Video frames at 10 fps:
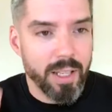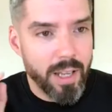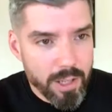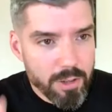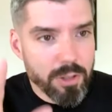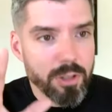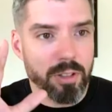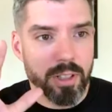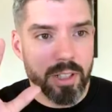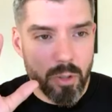Now
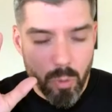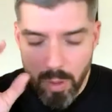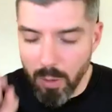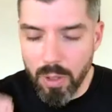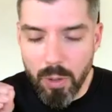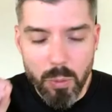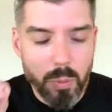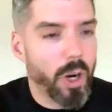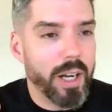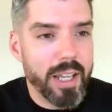here's where I really was
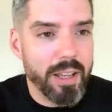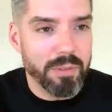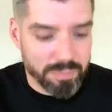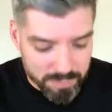trying to get.